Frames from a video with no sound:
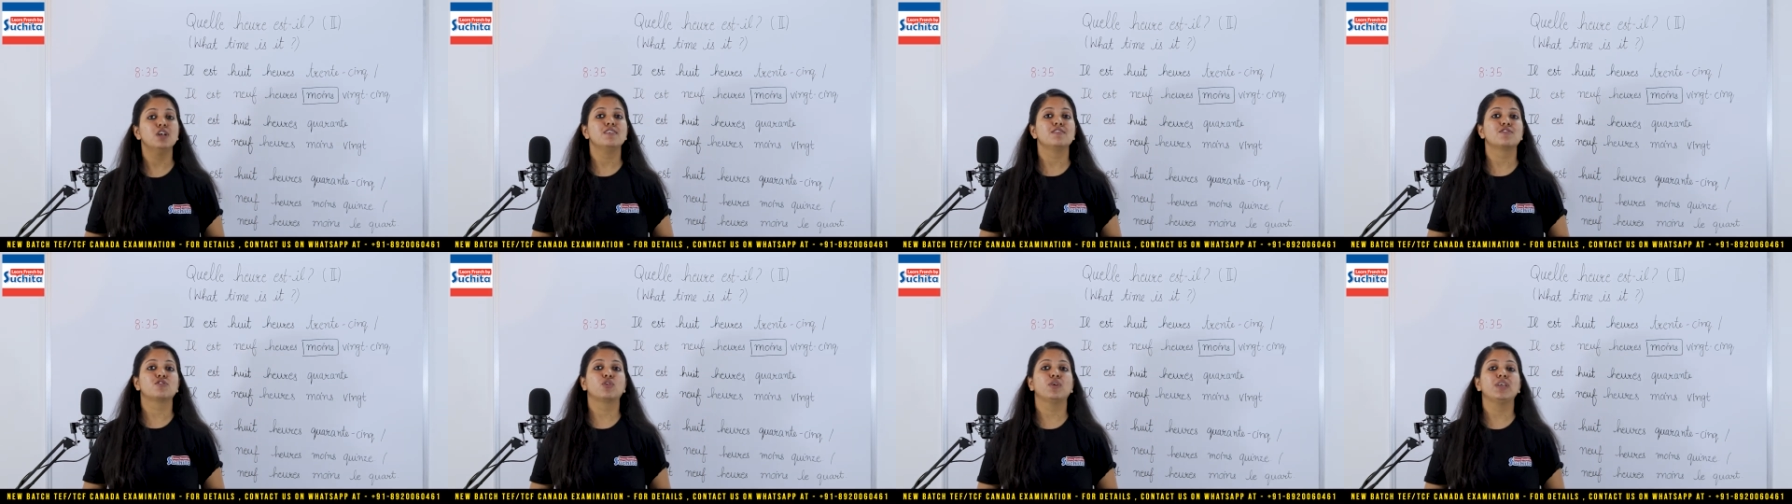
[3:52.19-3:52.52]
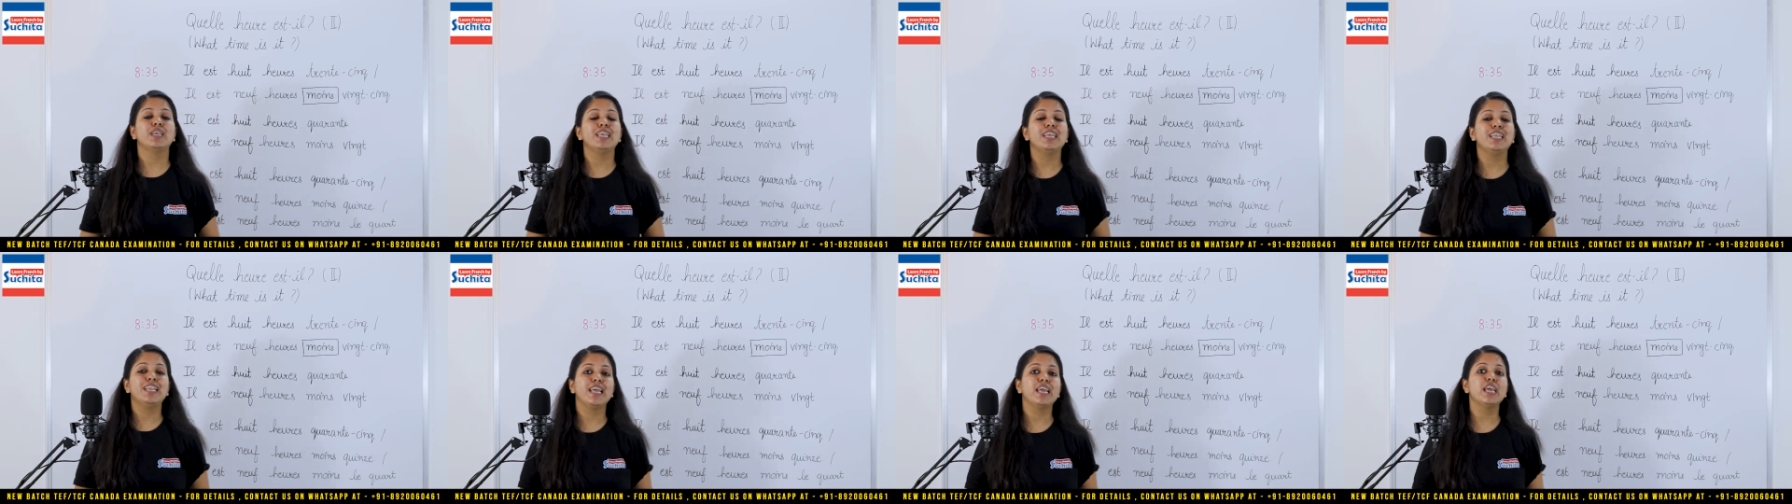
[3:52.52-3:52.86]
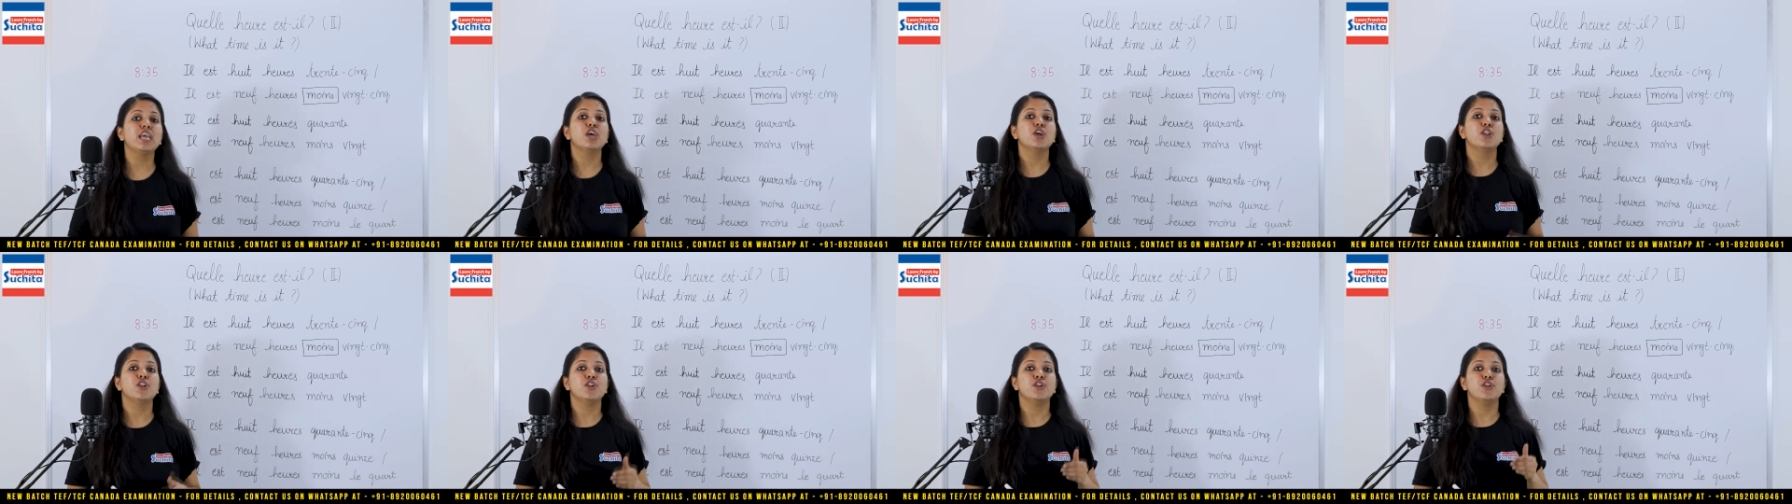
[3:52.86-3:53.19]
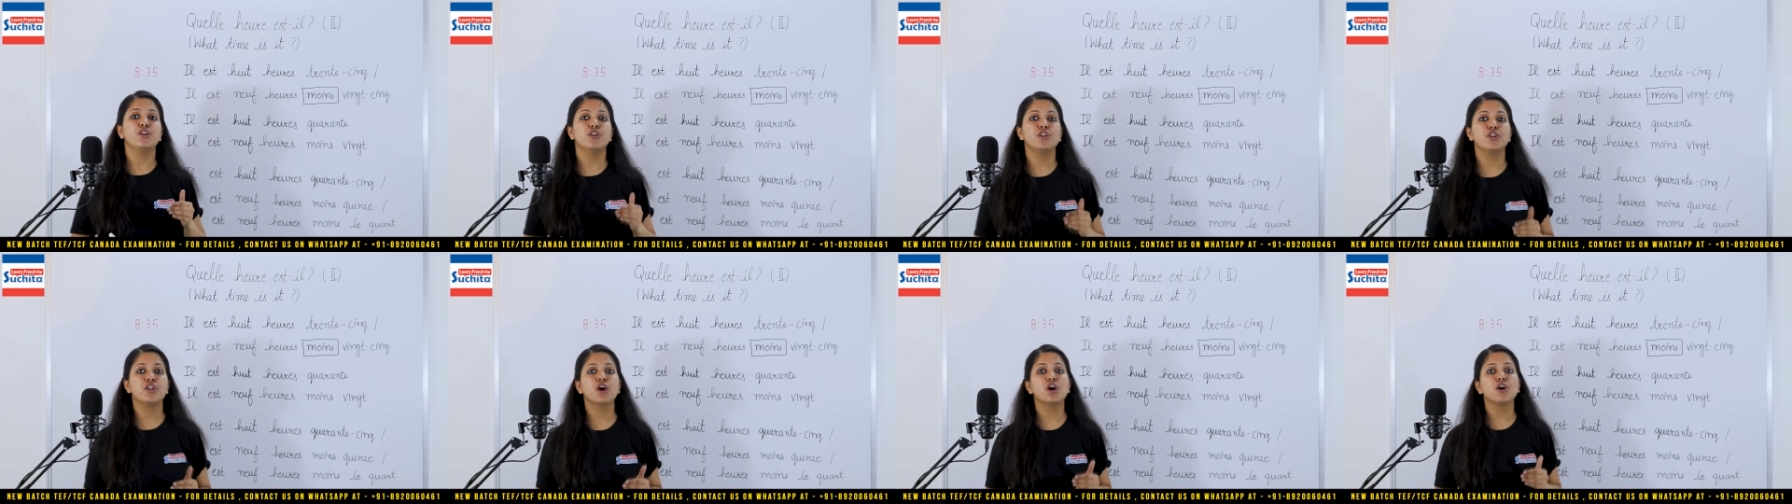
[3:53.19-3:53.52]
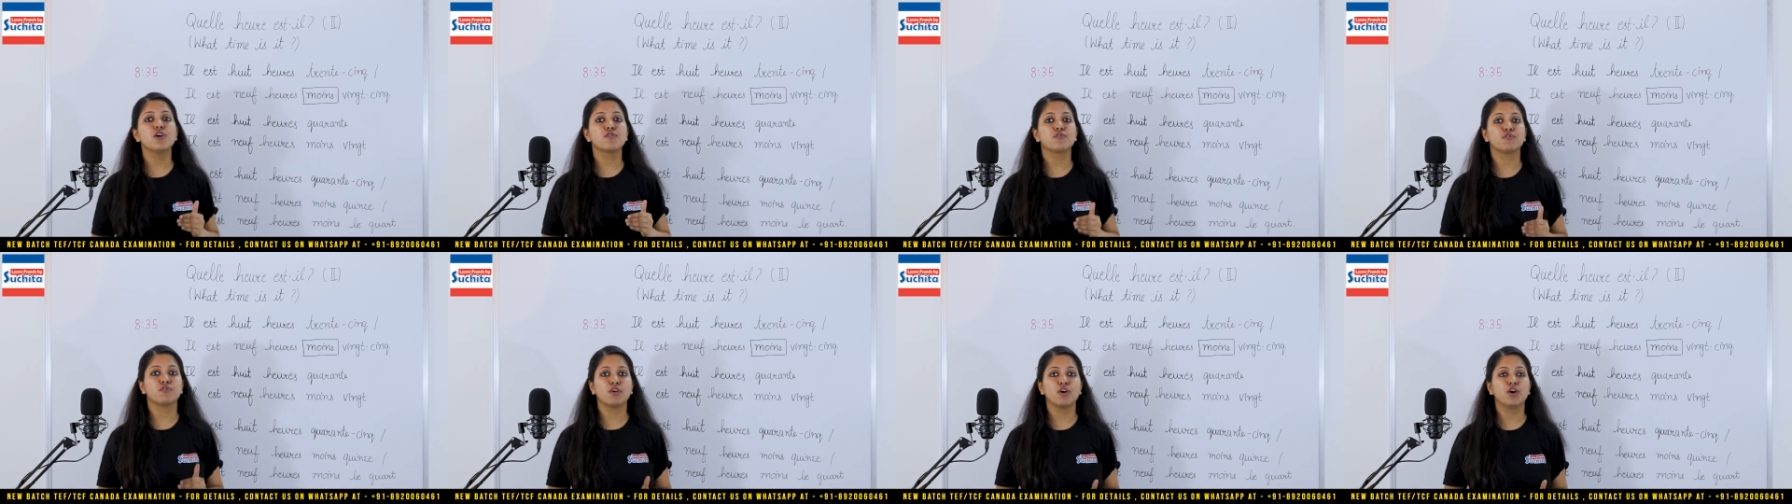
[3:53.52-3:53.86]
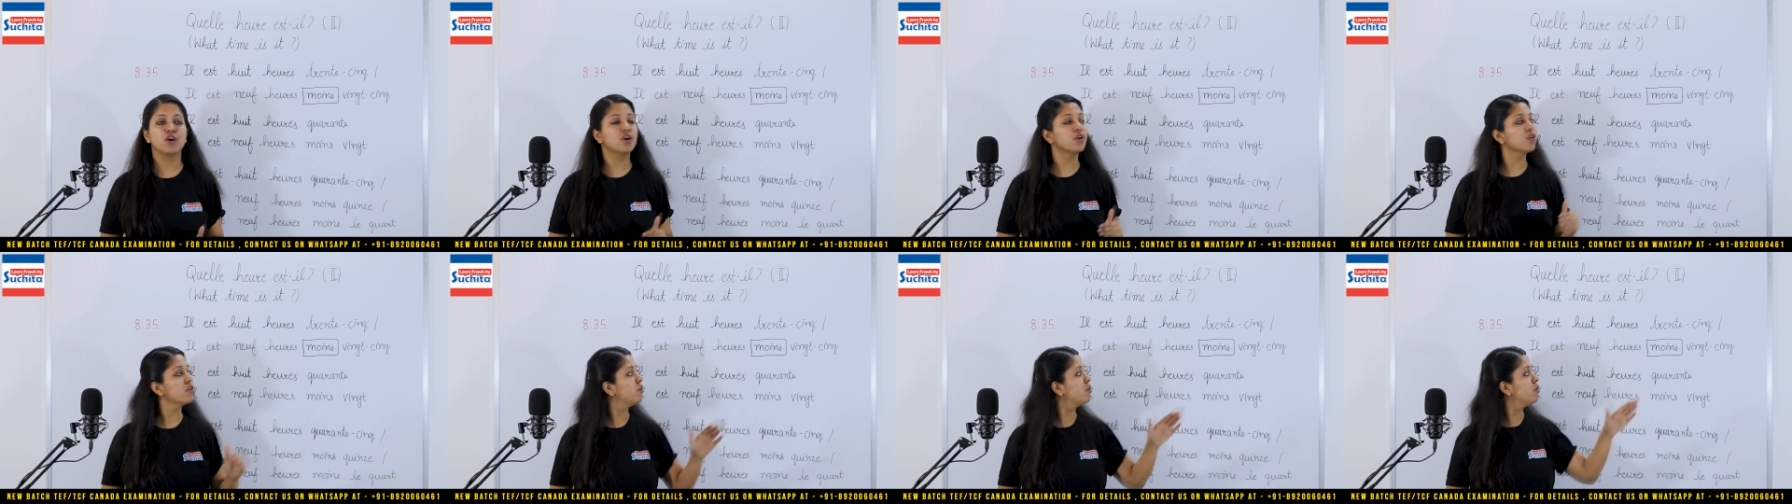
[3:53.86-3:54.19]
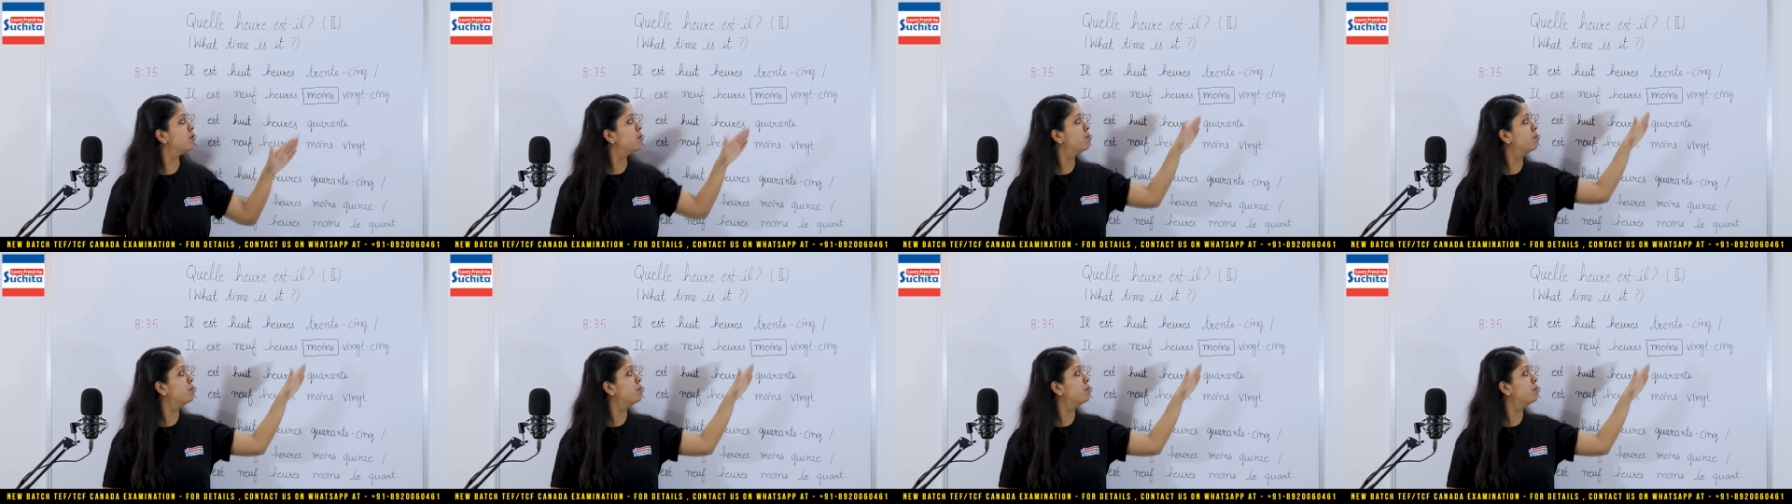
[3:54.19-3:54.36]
So il est 9h